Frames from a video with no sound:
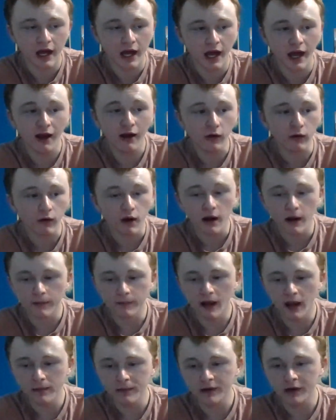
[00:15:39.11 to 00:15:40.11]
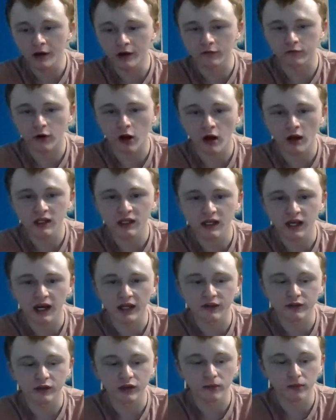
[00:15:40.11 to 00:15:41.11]
Hell, maybe on Raw
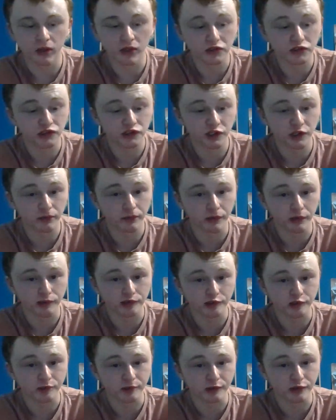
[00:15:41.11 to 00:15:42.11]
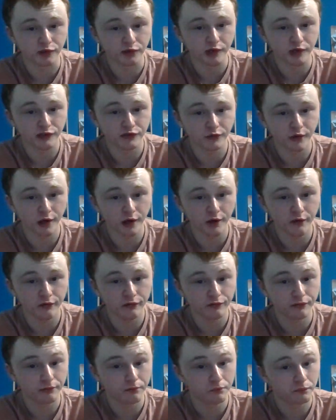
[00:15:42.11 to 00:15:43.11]
tonight, they're gonna be like, CM Punk's a special guest
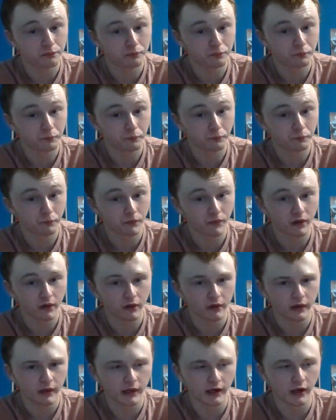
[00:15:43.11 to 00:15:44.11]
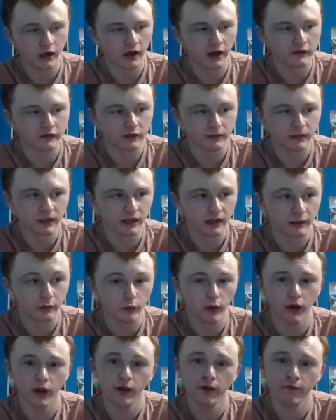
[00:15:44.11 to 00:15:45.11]
ref. And I'll have to be like,
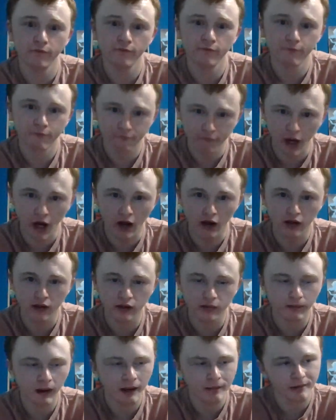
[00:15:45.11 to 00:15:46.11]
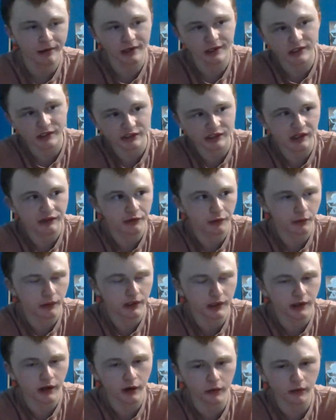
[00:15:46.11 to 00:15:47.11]
well, fuck, my prediction's out the
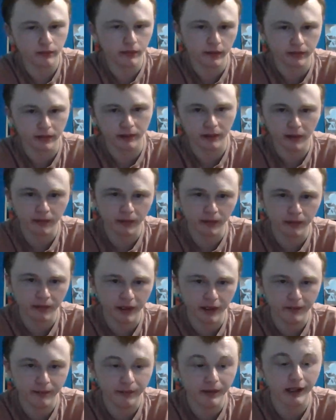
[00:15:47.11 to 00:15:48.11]
window, and blah, blah, blah, blah, blah.